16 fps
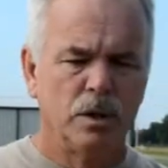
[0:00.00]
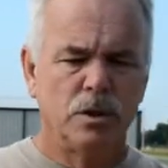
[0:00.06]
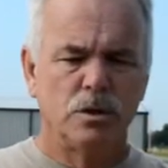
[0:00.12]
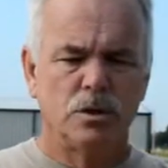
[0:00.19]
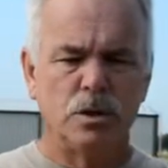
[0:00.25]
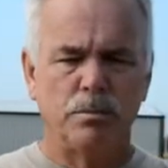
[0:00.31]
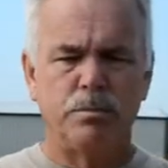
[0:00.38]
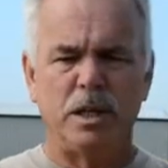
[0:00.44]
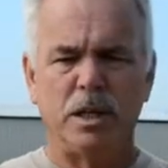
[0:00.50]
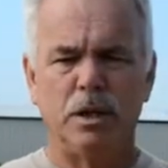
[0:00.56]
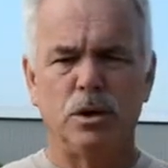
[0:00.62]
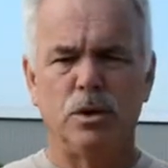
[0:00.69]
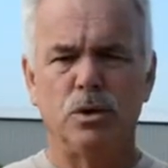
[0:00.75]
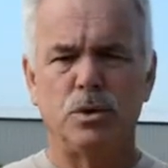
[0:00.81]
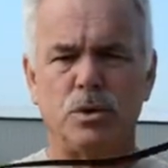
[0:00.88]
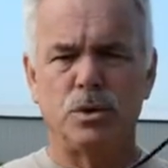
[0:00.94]
should be
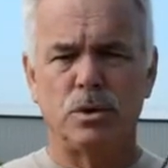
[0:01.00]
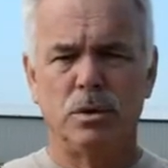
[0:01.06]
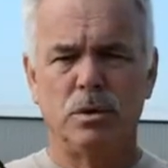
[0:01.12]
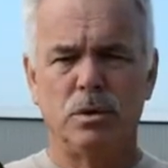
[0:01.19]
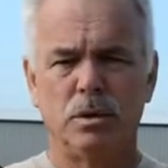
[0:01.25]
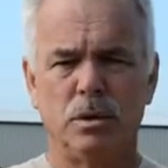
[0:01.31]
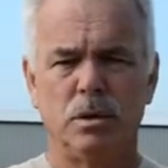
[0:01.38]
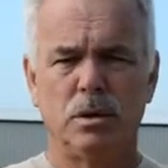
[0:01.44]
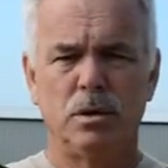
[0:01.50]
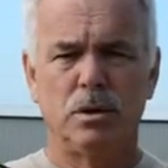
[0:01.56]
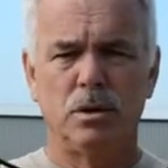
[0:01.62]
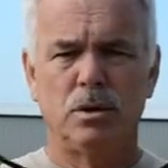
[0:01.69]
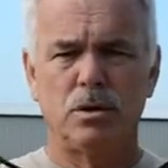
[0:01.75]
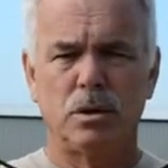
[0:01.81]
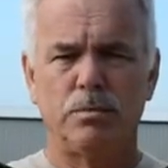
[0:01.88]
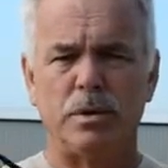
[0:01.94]
loose.
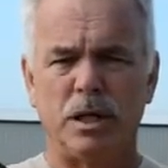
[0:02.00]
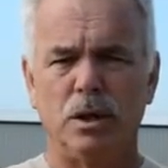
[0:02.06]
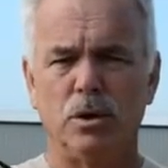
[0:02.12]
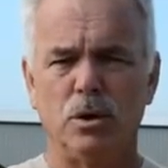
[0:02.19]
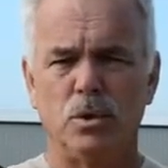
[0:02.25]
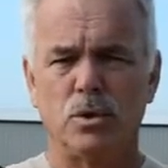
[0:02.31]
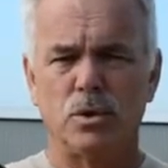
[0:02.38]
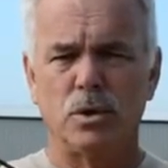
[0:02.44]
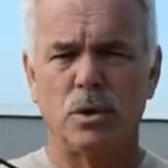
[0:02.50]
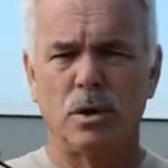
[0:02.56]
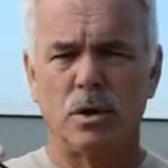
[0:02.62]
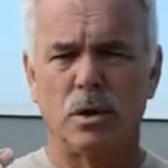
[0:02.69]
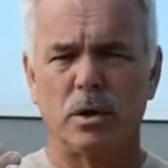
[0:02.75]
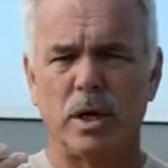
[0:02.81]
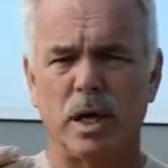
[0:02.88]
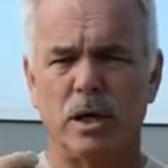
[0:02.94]
Should be loose.
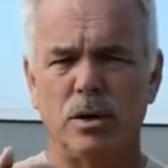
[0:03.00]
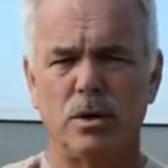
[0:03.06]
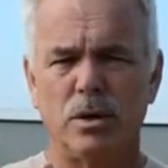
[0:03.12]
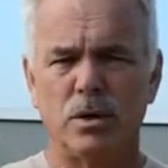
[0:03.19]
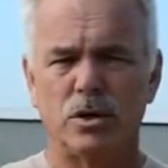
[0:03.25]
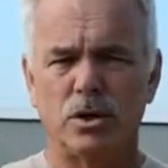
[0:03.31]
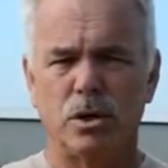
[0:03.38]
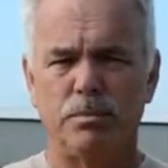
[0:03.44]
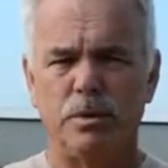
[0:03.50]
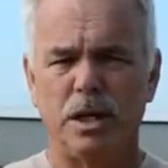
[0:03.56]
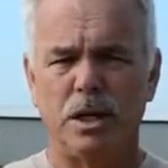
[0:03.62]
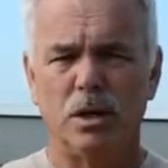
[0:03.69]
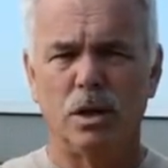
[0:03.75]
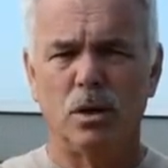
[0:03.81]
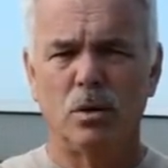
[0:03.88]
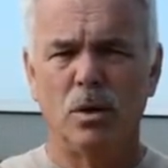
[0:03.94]
Okay, there should be
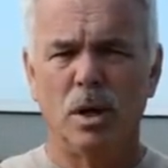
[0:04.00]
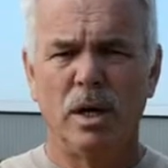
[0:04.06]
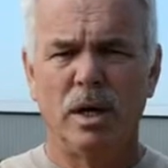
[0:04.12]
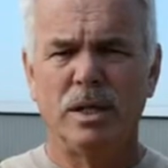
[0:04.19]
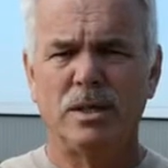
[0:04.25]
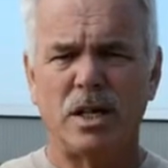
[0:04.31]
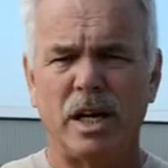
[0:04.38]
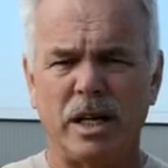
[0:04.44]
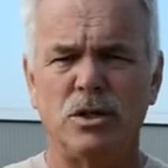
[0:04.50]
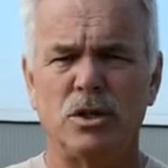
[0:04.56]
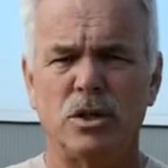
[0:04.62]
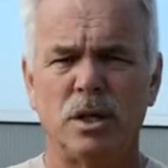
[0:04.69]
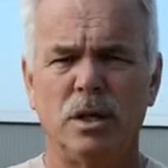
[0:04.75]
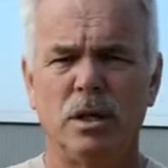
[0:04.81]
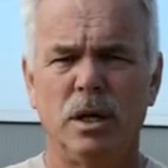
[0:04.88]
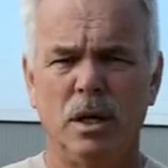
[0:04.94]
no
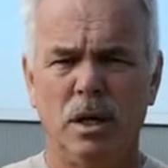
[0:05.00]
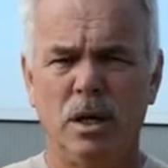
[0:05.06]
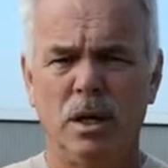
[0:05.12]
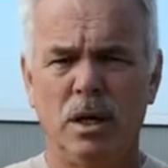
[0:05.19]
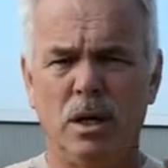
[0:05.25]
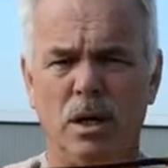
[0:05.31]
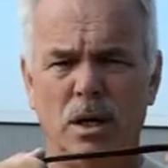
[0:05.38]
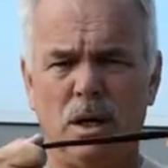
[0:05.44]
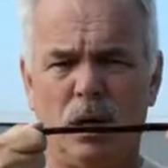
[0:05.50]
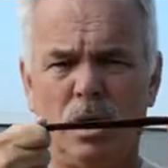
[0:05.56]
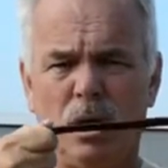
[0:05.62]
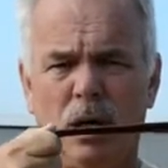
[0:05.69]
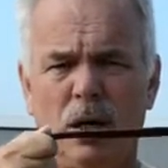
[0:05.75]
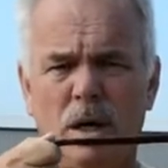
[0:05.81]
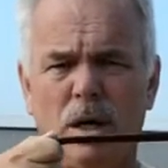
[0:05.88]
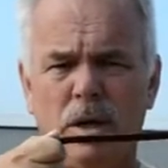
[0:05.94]
tension
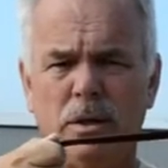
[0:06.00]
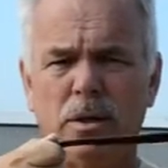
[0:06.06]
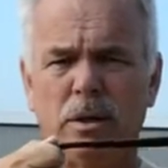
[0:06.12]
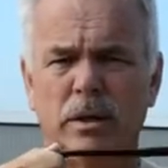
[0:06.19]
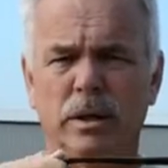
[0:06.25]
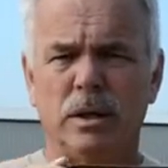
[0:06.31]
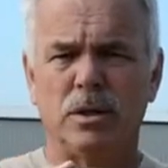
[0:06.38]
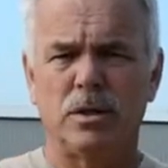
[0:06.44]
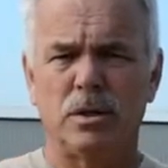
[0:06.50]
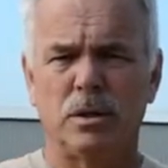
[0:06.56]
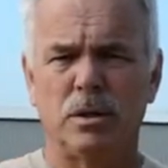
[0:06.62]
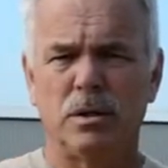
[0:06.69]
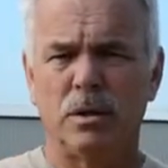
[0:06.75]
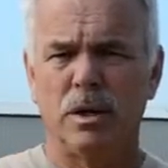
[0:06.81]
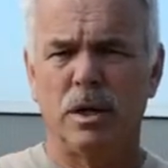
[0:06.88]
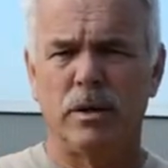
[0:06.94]
on the leash.
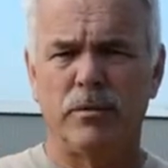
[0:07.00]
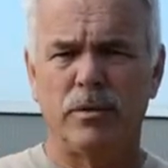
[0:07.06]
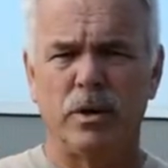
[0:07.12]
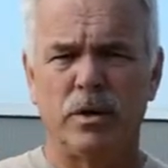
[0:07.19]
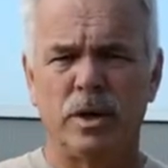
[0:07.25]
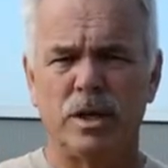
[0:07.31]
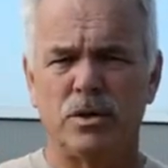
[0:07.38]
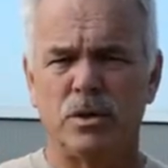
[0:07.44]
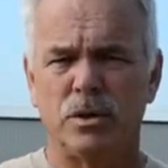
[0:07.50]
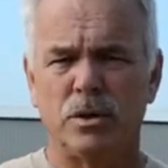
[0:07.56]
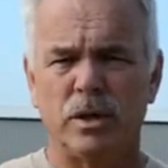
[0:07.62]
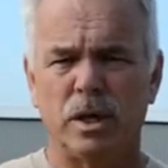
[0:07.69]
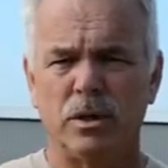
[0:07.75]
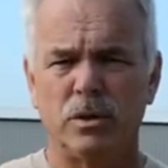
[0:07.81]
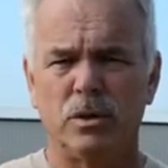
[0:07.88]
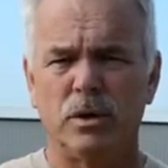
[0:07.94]
If there is, you're
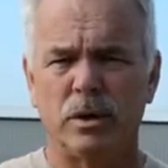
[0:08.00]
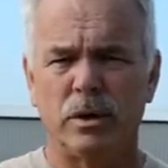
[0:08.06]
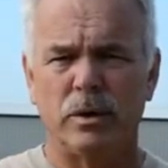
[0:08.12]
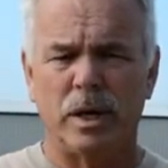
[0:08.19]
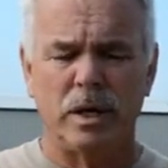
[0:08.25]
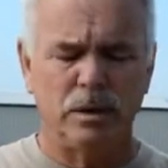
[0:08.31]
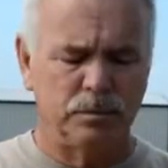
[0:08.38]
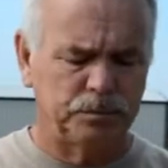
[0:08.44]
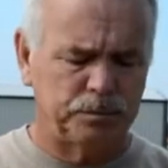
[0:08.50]
not doing it right.